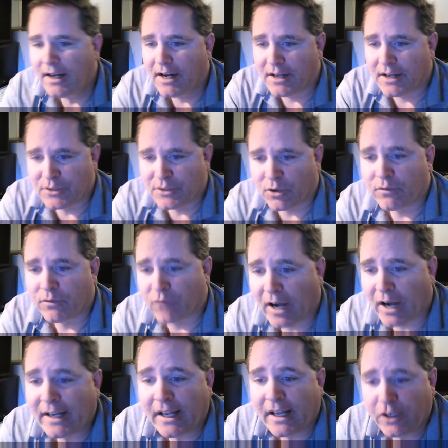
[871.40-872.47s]
And so
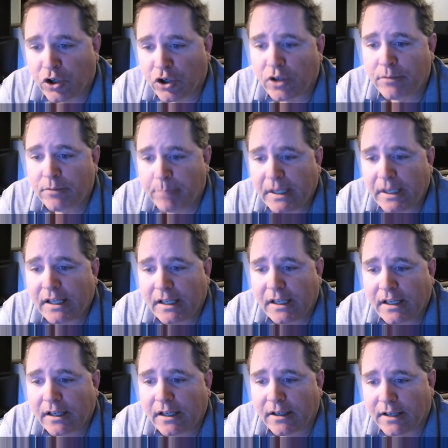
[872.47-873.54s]
Friday could
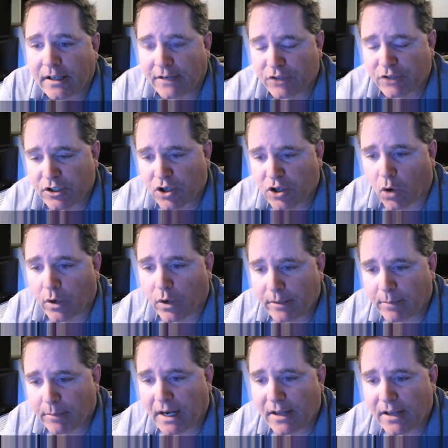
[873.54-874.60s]
be, if she's going
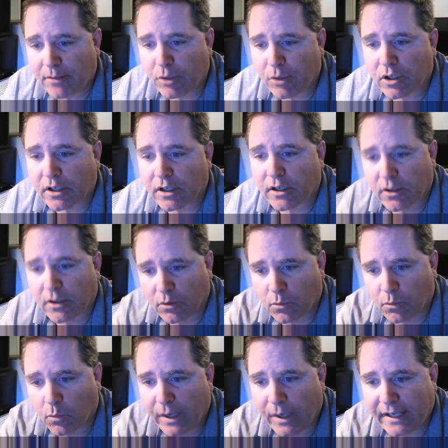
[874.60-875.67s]
by the book,
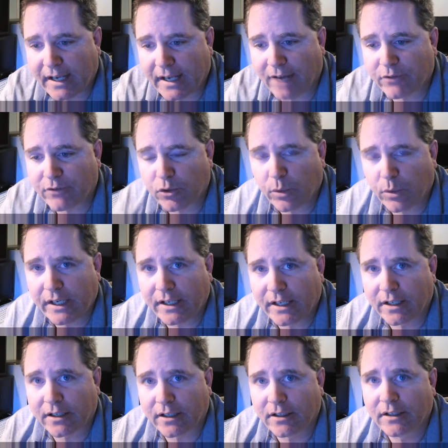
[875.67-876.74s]
week after week,
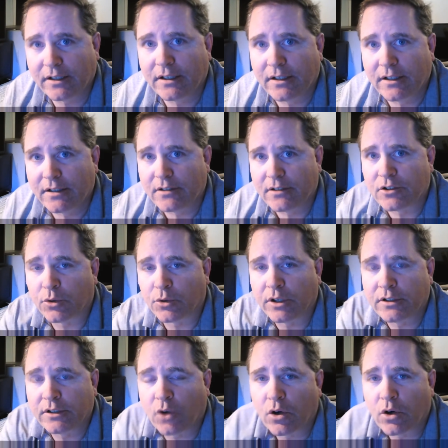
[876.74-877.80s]

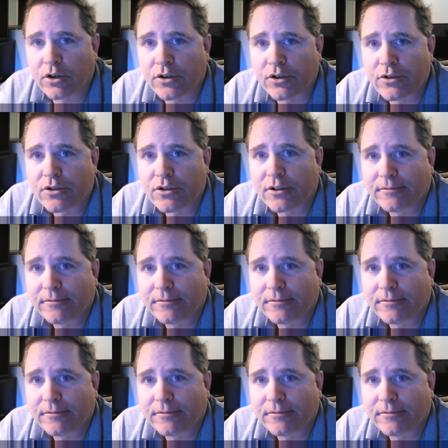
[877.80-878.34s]
doing orders,